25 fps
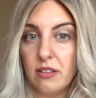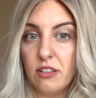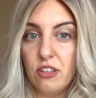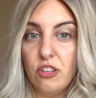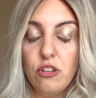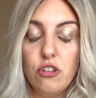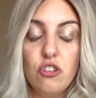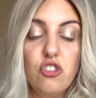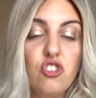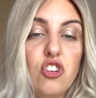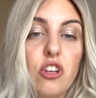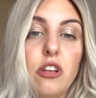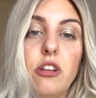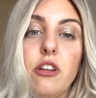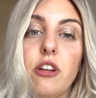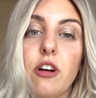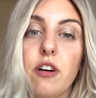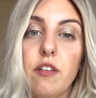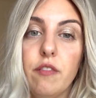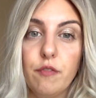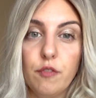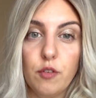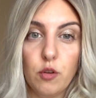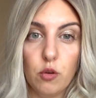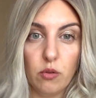You do
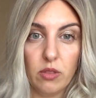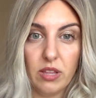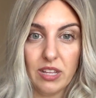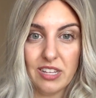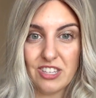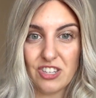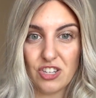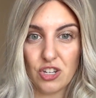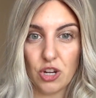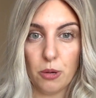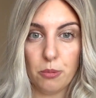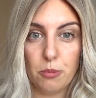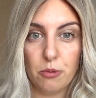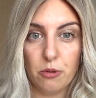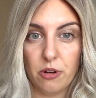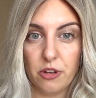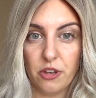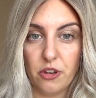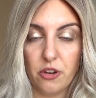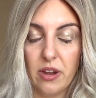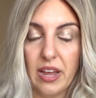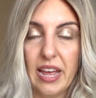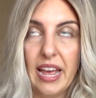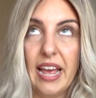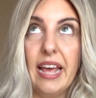not feel this topper on
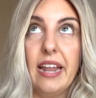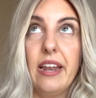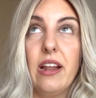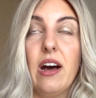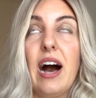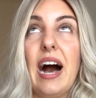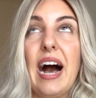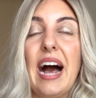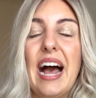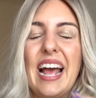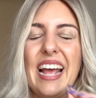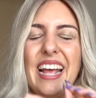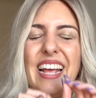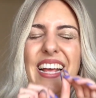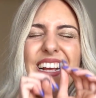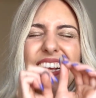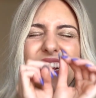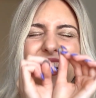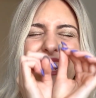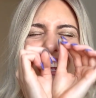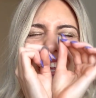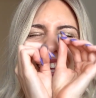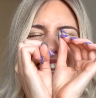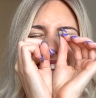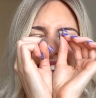your head.
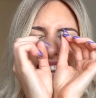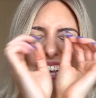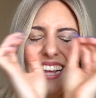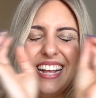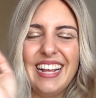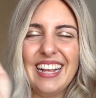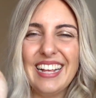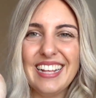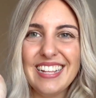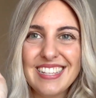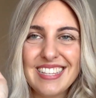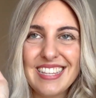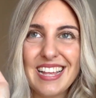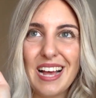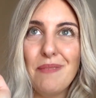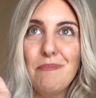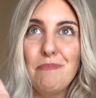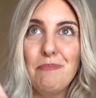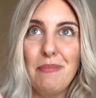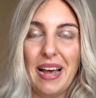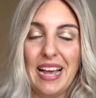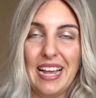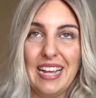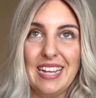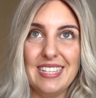It is
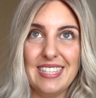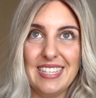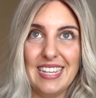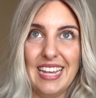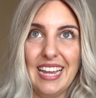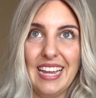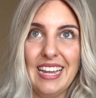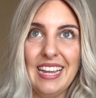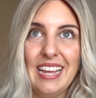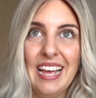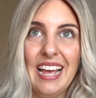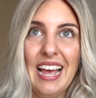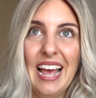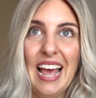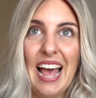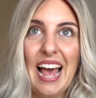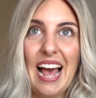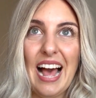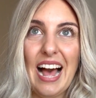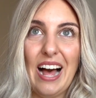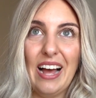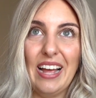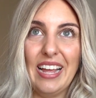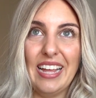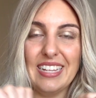amazing
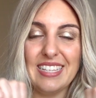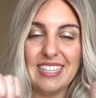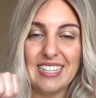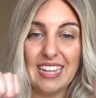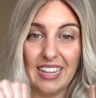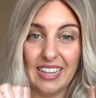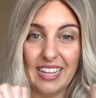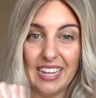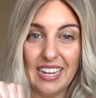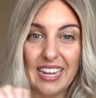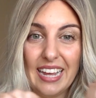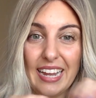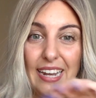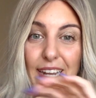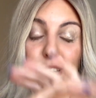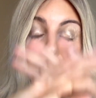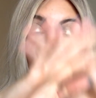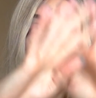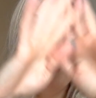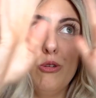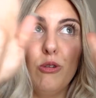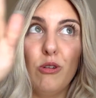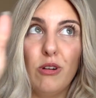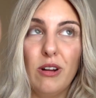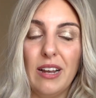how something can
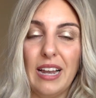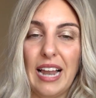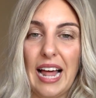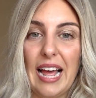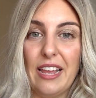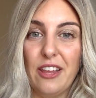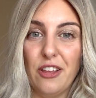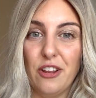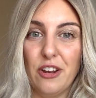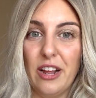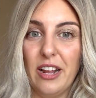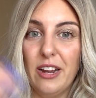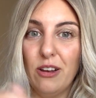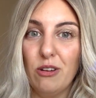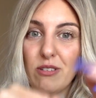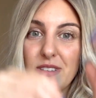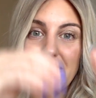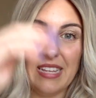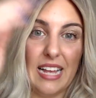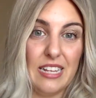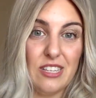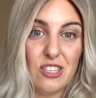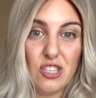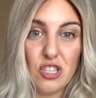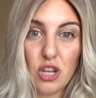look like, you know, it looks
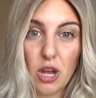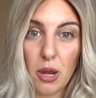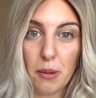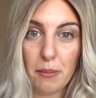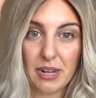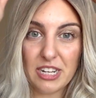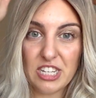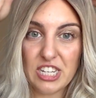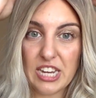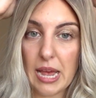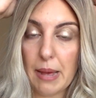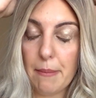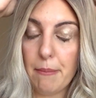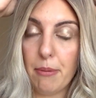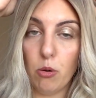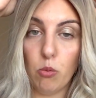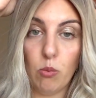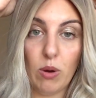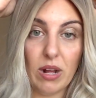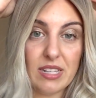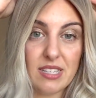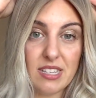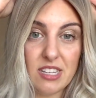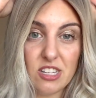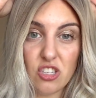like so much hair, but
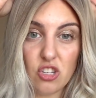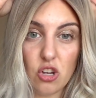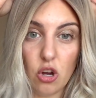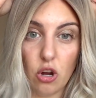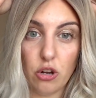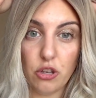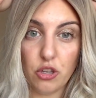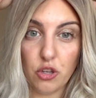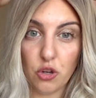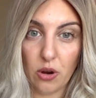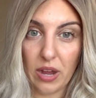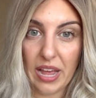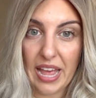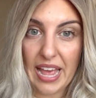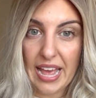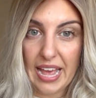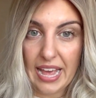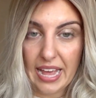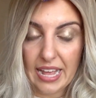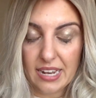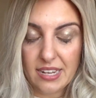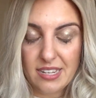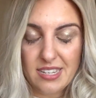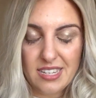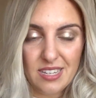once it's on your
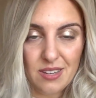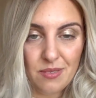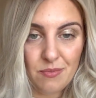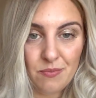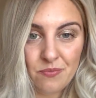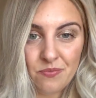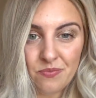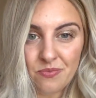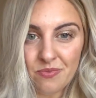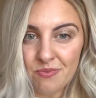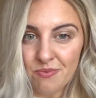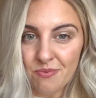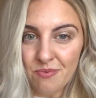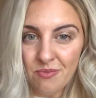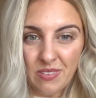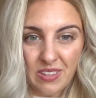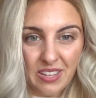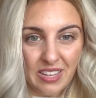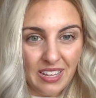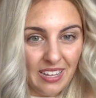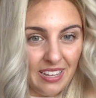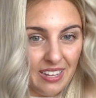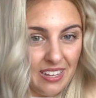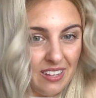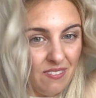head,
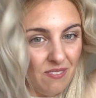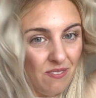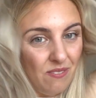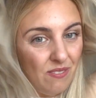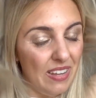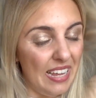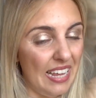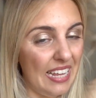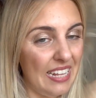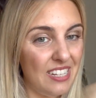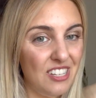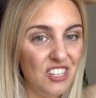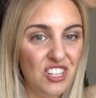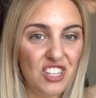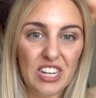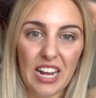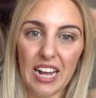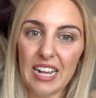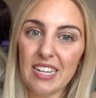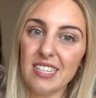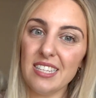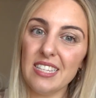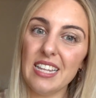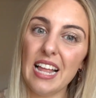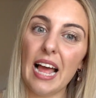it
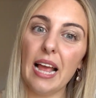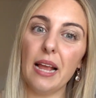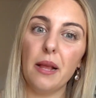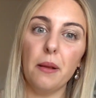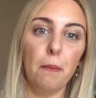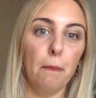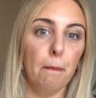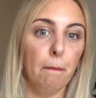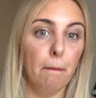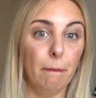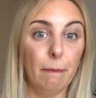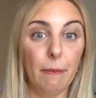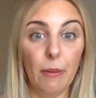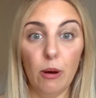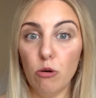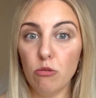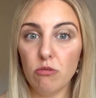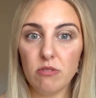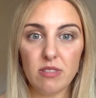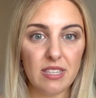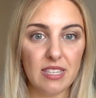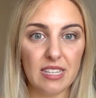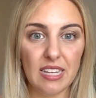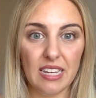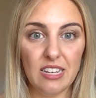just like
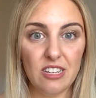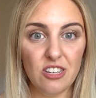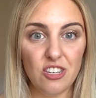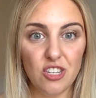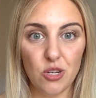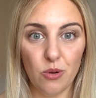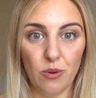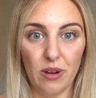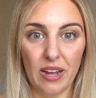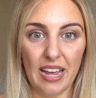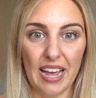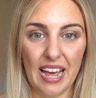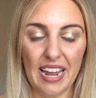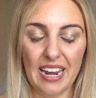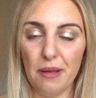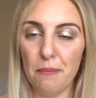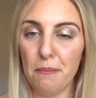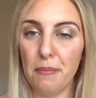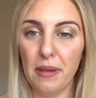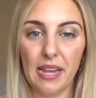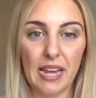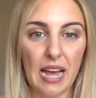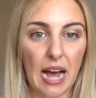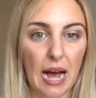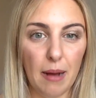melts into it and it
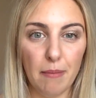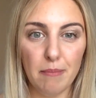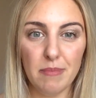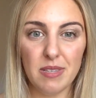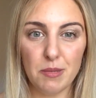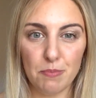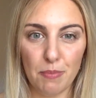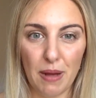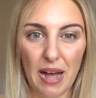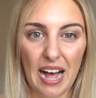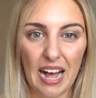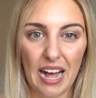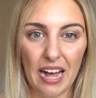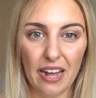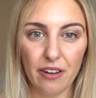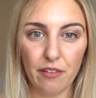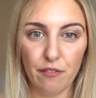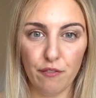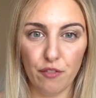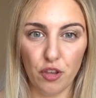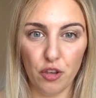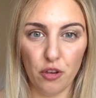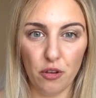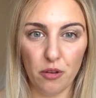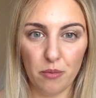becomes part of
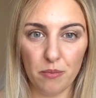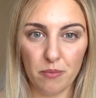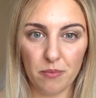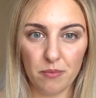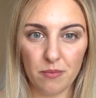you.